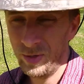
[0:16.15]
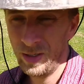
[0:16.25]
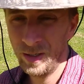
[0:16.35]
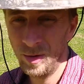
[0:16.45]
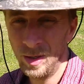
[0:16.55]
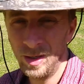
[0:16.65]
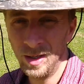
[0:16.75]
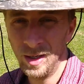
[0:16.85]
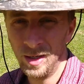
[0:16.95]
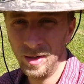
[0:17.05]
video
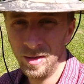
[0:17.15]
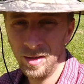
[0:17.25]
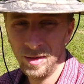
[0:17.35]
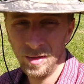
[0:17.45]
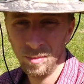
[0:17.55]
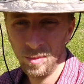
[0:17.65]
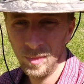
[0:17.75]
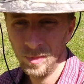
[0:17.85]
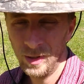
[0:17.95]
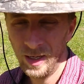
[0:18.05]
on
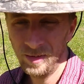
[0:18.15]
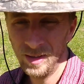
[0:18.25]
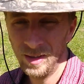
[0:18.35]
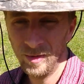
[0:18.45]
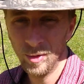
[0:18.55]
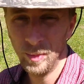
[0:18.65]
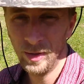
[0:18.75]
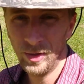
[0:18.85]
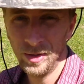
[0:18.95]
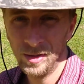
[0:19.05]
testing different
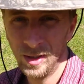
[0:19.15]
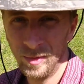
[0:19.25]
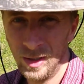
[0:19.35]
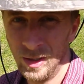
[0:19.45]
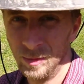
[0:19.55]
methods of